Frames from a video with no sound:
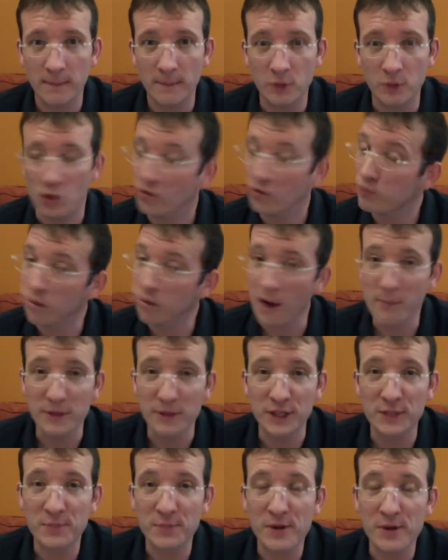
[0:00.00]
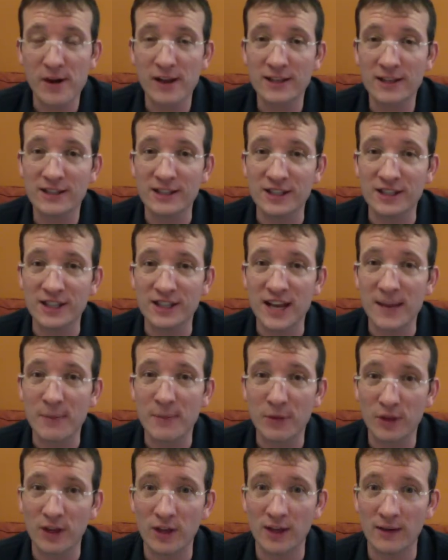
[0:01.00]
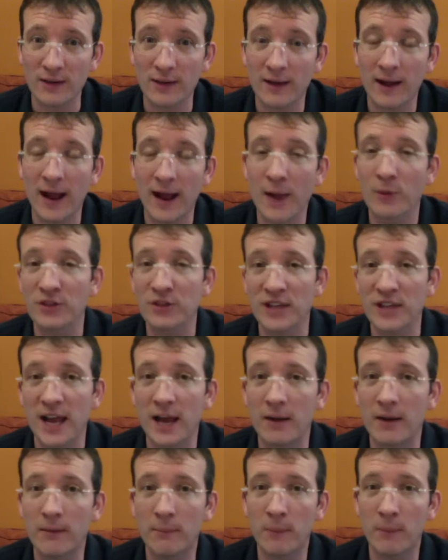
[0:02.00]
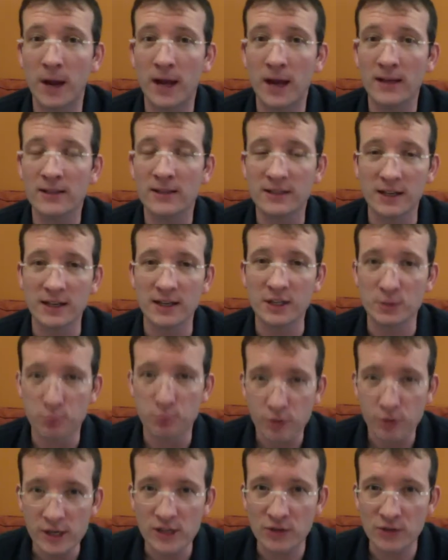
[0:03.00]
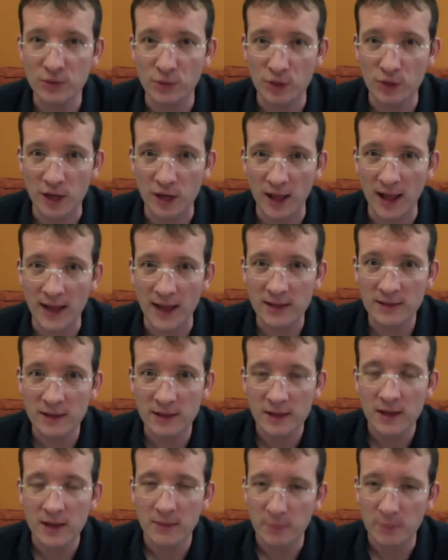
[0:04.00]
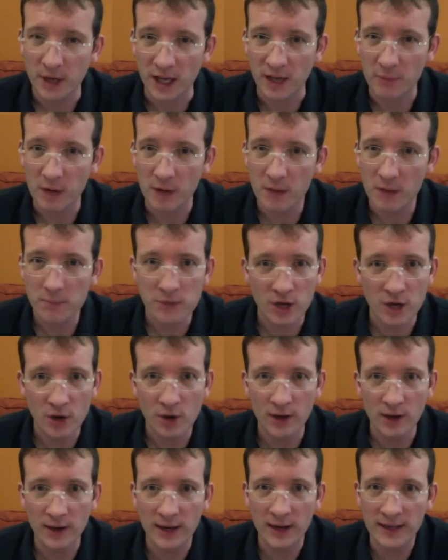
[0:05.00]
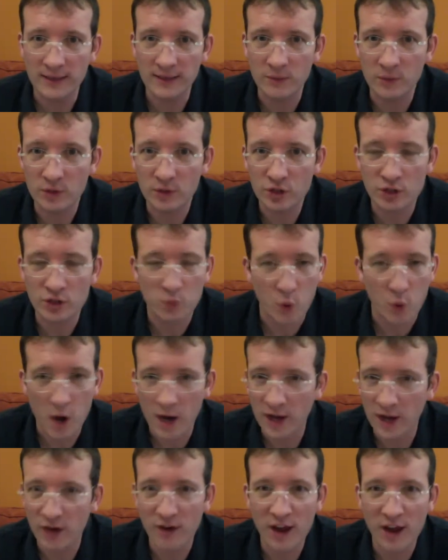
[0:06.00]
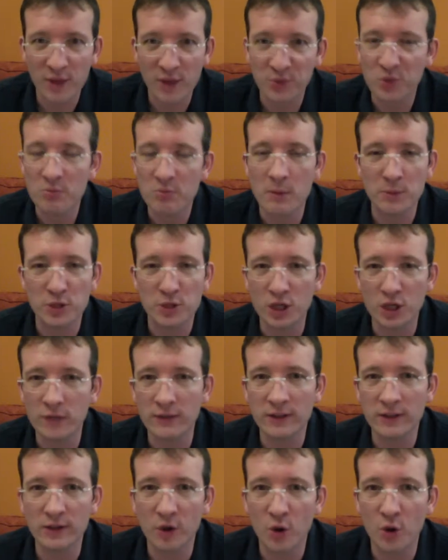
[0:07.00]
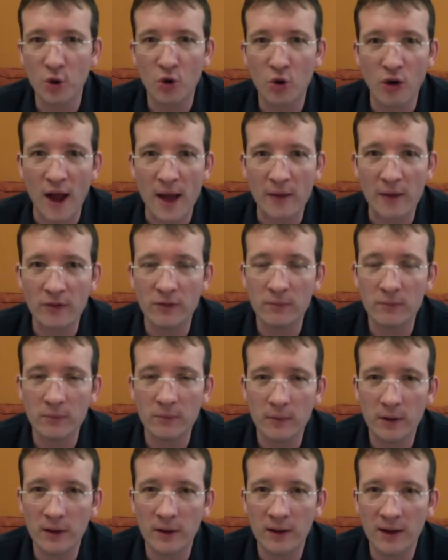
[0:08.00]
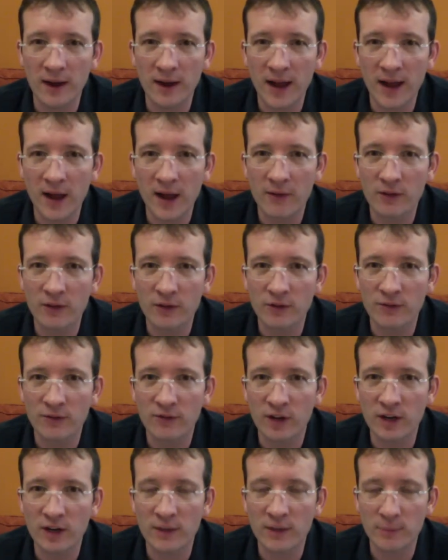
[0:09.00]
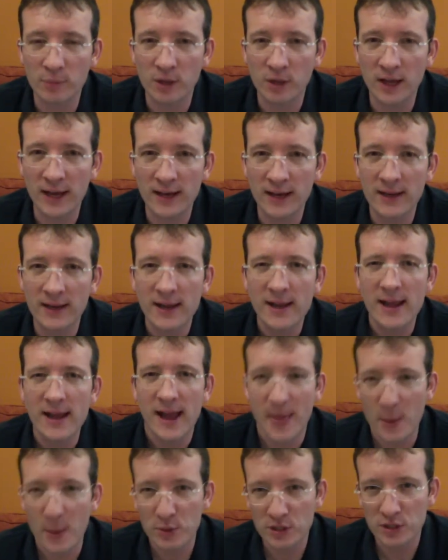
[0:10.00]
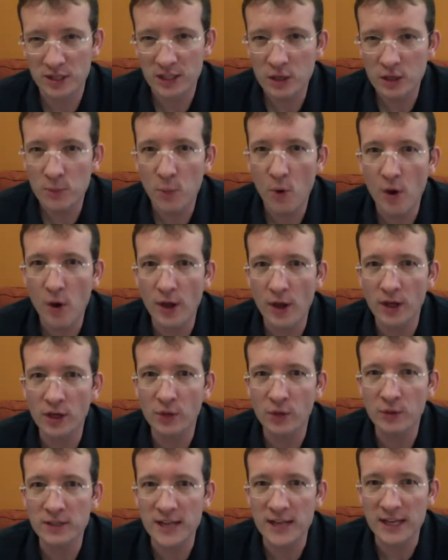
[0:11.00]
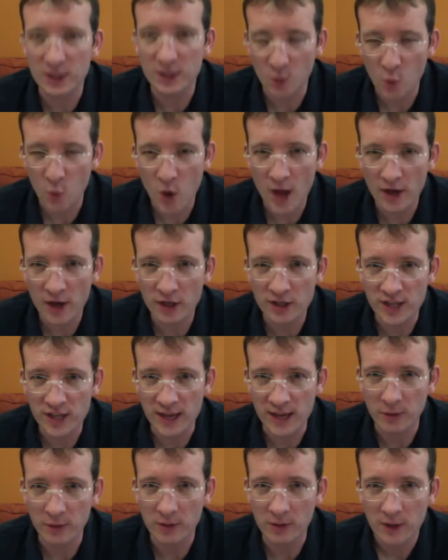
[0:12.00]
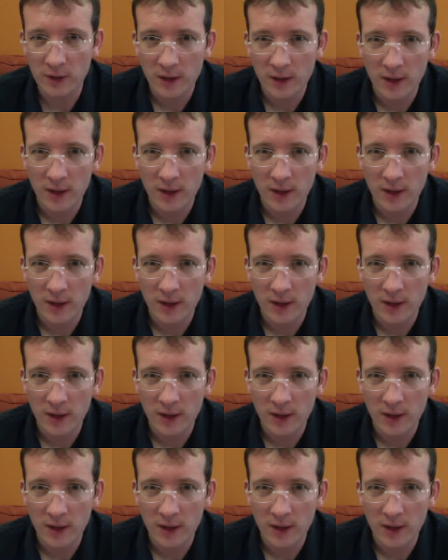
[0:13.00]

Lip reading: you've probably experienced the same thing. I was at my son's preschool class, picking him up, and just walking around the room, observing the whole crowd of them, having their fun and playing. And there was this little boy who was at the water table,